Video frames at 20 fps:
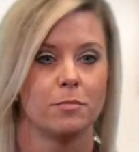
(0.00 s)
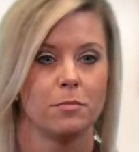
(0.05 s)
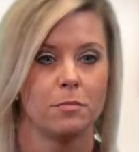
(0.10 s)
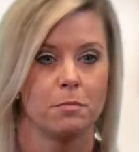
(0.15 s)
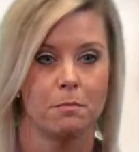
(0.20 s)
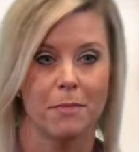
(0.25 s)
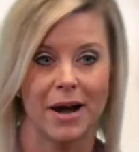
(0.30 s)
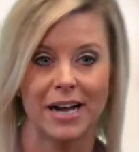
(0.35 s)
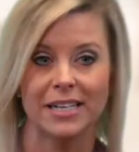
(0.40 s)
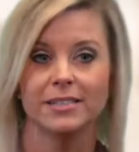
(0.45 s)

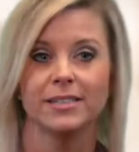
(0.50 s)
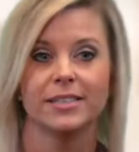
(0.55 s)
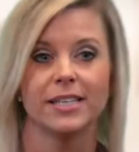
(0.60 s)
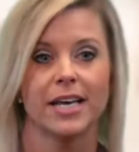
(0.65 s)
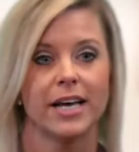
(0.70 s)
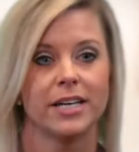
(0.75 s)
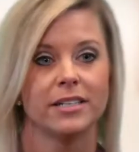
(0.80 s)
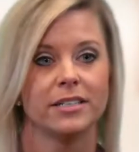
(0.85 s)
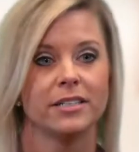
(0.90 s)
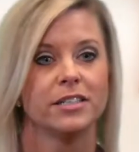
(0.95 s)

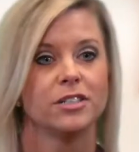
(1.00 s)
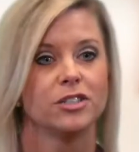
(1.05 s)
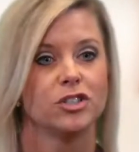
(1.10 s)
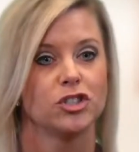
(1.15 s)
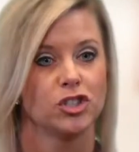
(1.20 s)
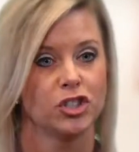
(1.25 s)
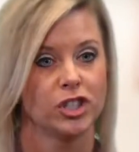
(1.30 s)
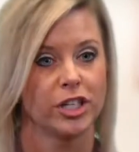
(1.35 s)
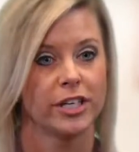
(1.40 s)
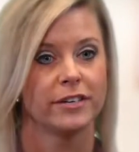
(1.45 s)
mindset
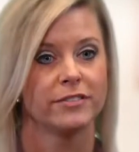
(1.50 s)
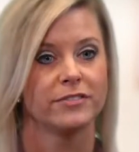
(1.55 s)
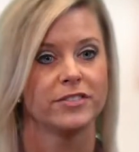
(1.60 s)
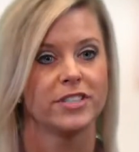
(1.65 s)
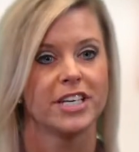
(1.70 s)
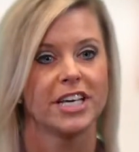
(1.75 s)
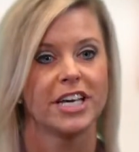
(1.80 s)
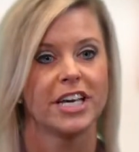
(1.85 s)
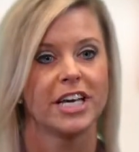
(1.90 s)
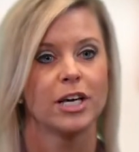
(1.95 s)
shift
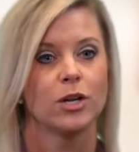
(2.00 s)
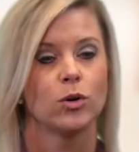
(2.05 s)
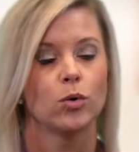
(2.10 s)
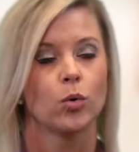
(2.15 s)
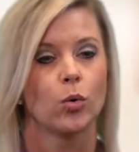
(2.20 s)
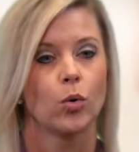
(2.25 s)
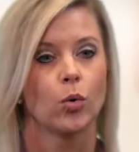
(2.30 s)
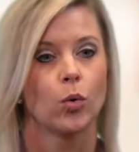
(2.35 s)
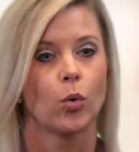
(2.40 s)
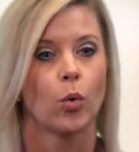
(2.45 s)
in
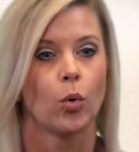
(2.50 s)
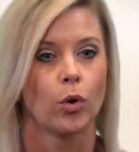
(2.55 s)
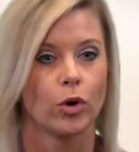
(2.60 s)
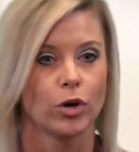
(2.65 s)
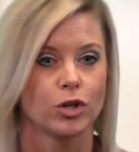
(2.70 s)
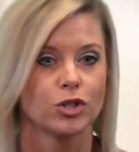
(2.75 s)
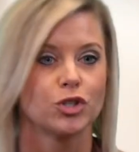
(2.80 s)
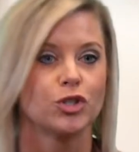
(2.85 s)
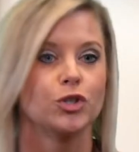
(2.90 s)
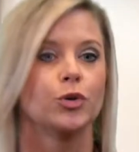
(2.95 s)

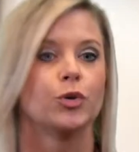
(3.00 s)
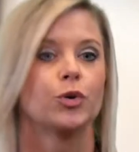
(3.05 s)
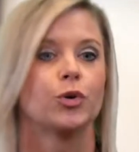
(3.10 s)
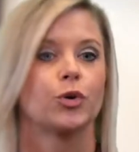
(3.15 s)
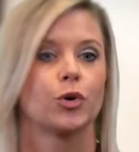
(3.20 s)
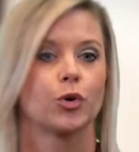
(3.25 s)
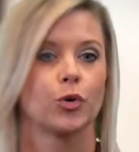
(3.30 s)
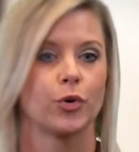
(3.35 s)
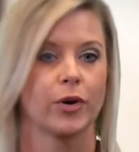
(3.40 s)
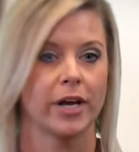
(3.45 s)
order to
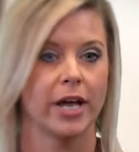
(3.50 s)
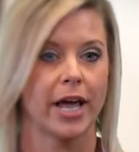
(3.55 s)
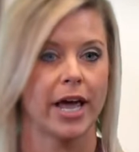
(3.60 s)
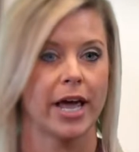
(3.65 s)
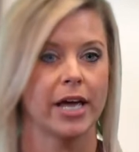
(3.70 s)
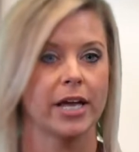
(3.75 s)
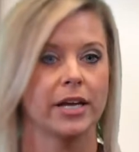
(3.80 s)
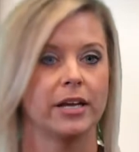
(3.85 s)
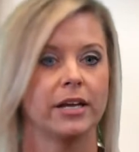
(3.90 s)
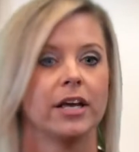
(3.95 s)

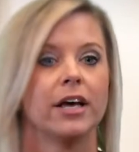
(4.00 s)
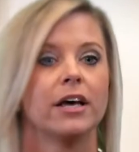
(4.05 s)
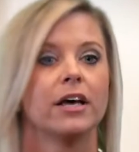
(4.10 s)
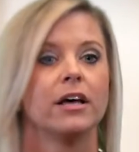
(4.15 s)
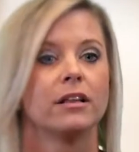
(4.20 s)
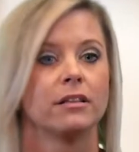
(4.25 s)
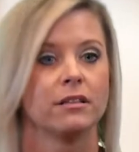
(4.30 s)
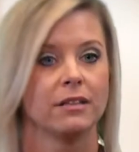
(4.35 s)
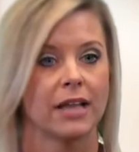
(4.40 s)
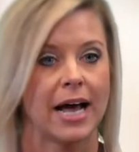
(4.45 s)
create
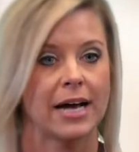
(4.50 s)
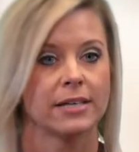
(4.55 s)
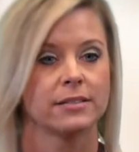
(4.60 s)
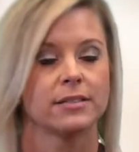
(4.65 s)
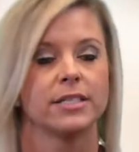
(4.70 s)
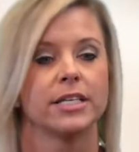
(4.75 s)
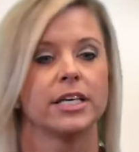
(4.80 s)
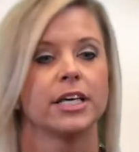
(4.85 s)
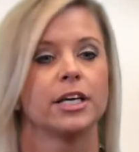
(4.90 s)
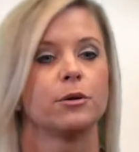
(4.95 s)

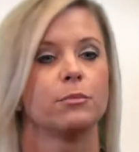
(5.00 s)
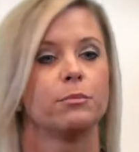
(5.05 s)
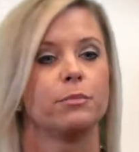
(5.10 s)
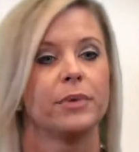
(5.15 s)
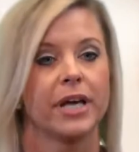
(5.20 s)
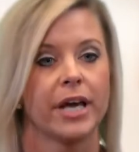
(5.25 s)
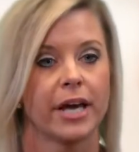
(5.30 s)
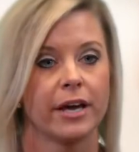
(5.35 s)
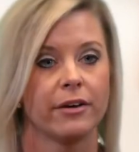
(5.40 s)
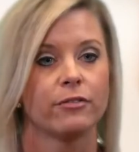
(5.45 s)
lasting
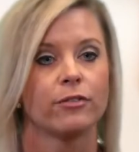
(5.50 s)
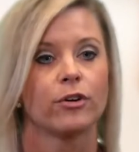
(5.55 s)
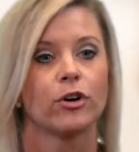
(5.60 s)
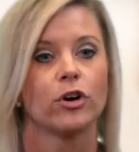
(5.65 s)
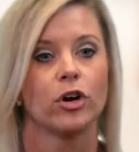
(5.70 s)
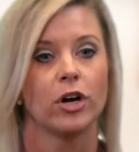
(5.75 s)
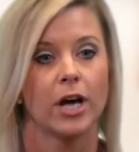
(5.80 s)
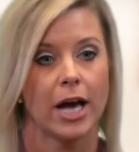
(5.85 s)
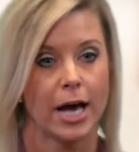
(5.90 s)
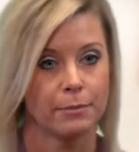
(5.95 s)

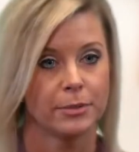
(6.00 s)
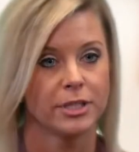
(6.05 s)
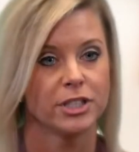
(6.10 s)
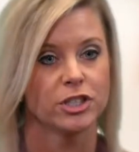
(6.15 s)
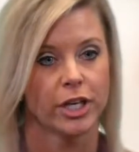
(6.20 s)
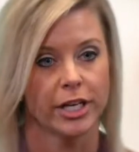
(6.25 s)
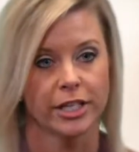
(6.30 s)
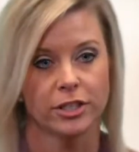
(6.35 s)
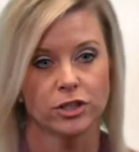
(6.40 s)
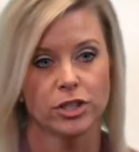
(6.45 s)
behavioral habit
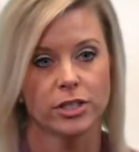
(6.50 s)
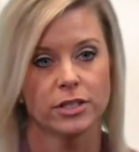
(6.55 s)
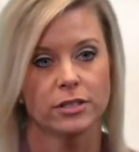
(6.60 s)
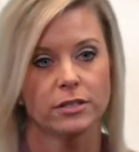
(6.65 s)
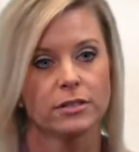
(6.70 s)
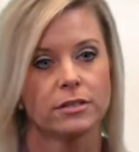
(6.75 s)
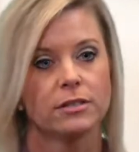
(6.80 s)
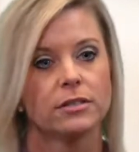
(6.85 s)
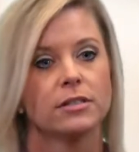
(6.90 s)
changes.